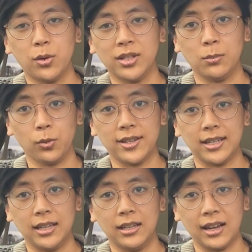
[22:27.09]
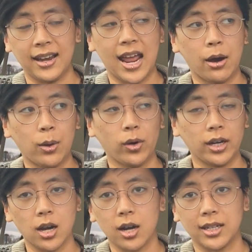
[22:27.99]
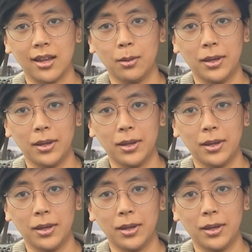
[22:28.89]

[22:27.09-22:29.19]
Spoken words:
was in prison, and now I want to talk to him.